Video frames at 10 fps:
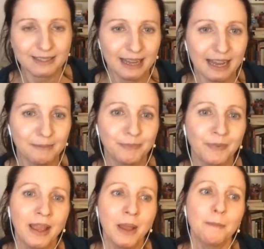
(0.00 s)
Um,
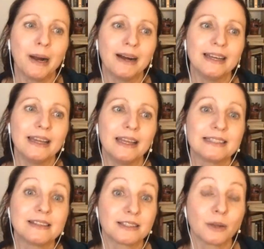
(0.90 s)
but
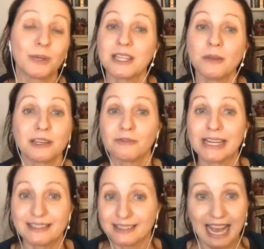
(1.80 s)
it, so I don't think
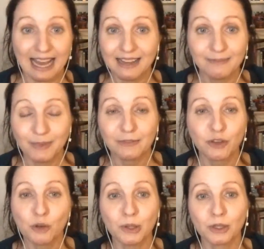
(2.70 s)
readers care if
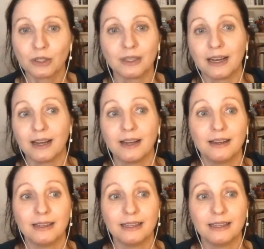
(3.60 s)
your book uh,